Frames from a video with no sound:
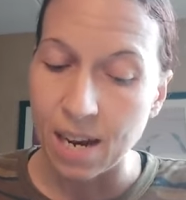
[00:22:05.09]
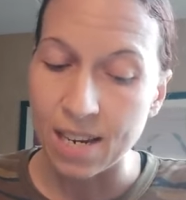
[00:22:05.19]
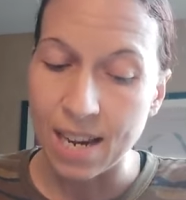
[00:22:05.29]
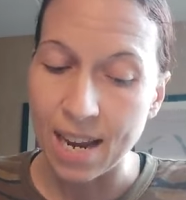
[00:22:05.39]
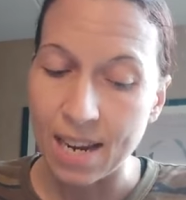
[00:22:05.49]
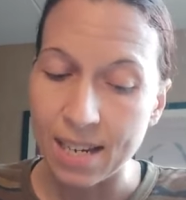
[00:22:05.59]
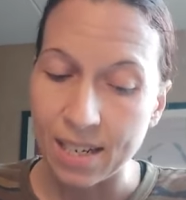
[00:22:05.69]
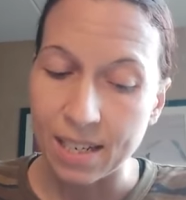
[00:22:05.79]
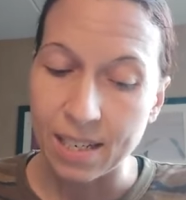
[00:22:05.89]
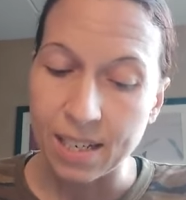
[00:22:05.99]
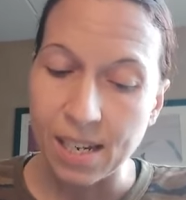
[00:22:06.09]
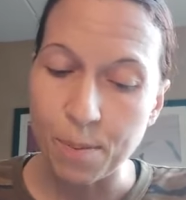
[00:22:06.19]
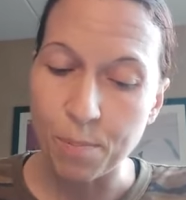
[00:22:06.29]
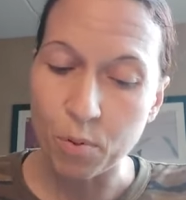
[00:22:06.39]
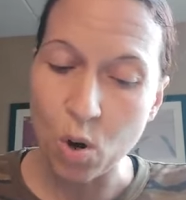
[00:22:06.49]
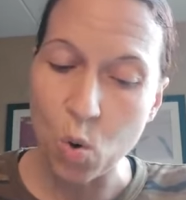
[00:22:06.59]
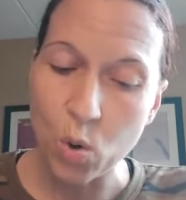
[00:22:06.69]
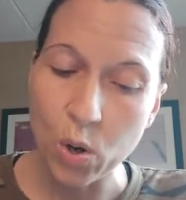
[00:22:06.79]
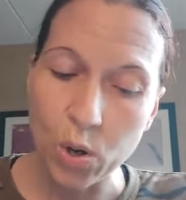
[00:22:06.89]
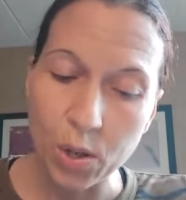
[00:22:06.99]
Again, he
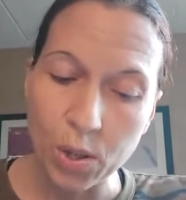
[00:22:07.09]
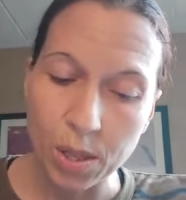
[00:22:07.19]
broke